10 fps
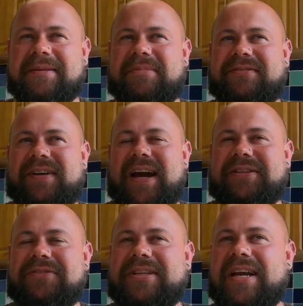
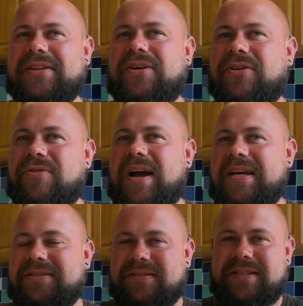Providing you get the
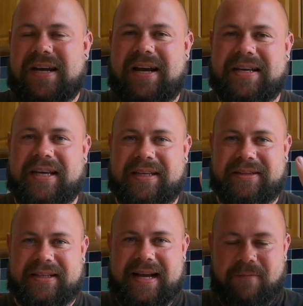horizon, i.e.
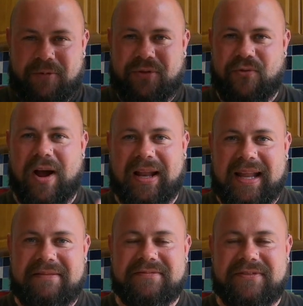the camera at the right
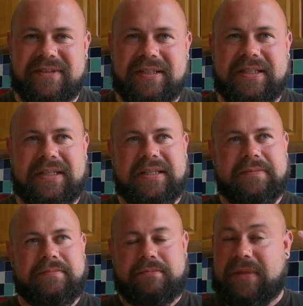length,
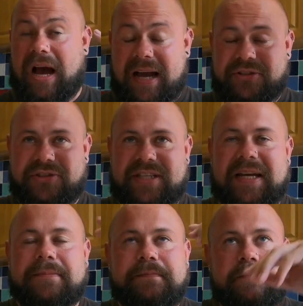the height should
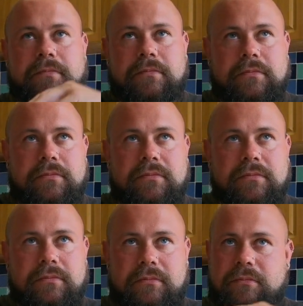say,
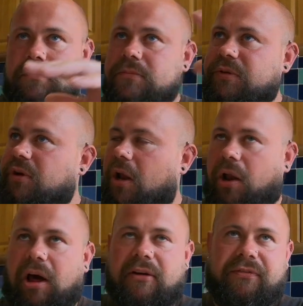you've got a
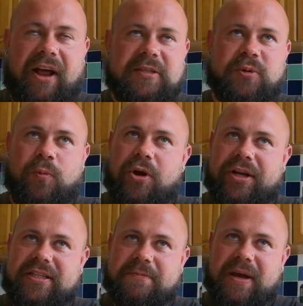lot of flexible
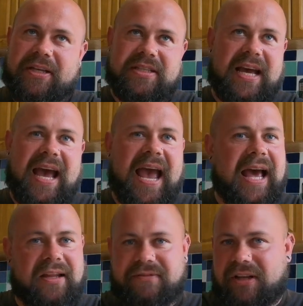working space, a
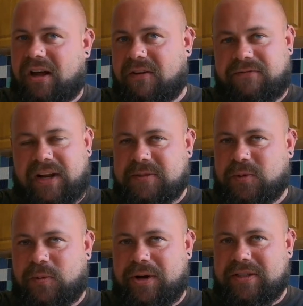hell of a lot of
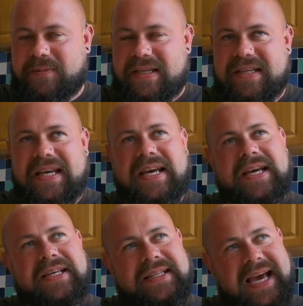flexible working space.
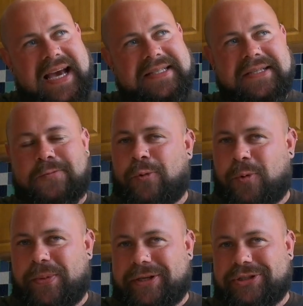Yes, there's
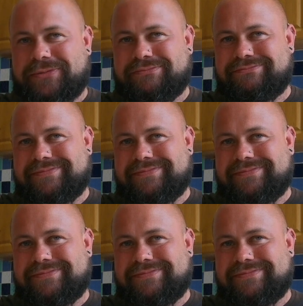warpage.